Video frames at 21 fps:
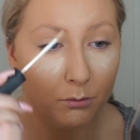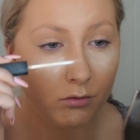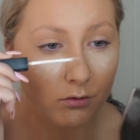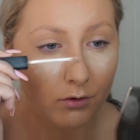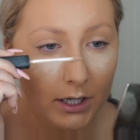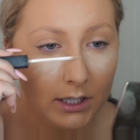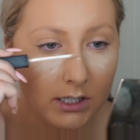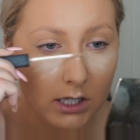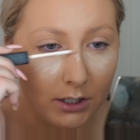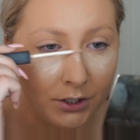
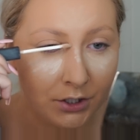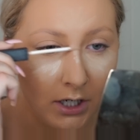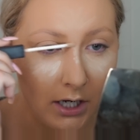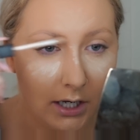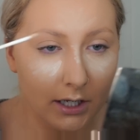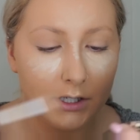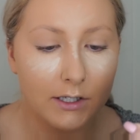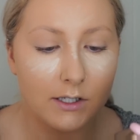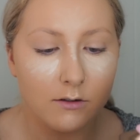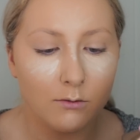the
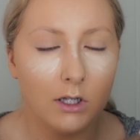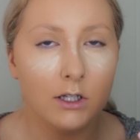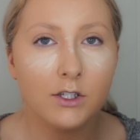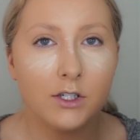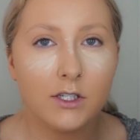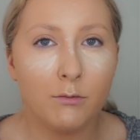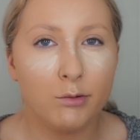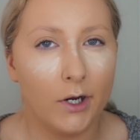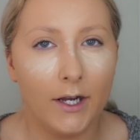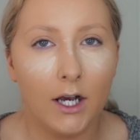one
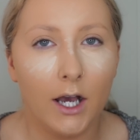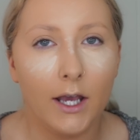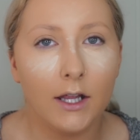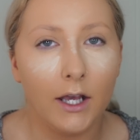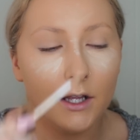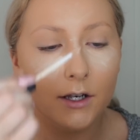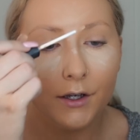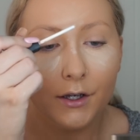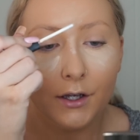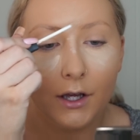in the
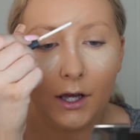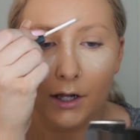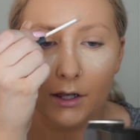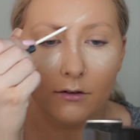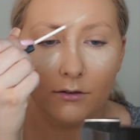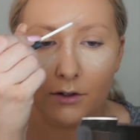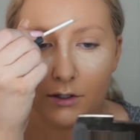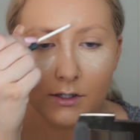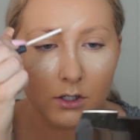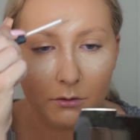tube.
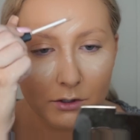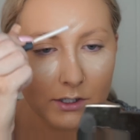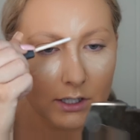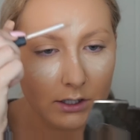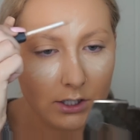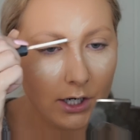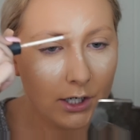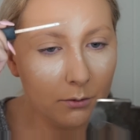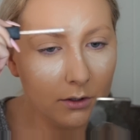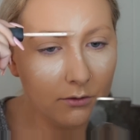
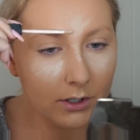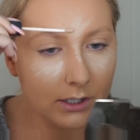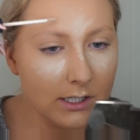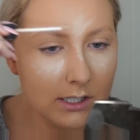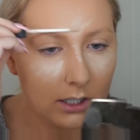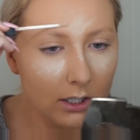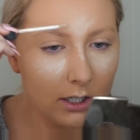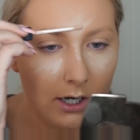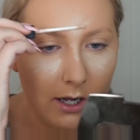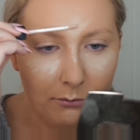I feel like
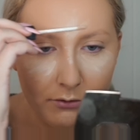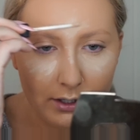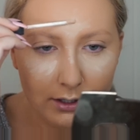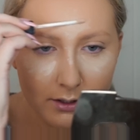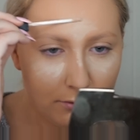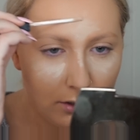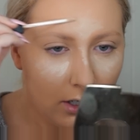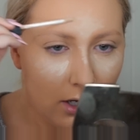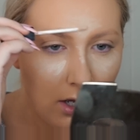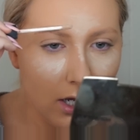I'm just
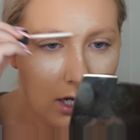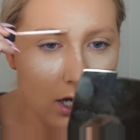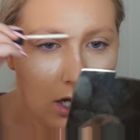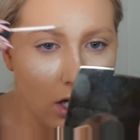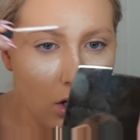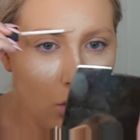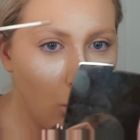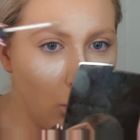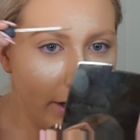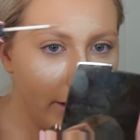confusing the
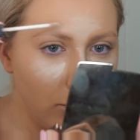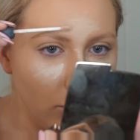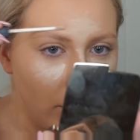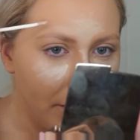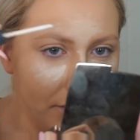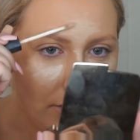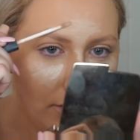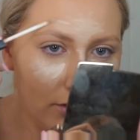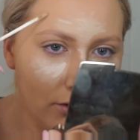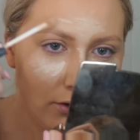shit out of you
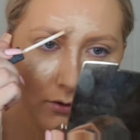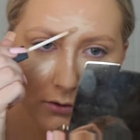guys.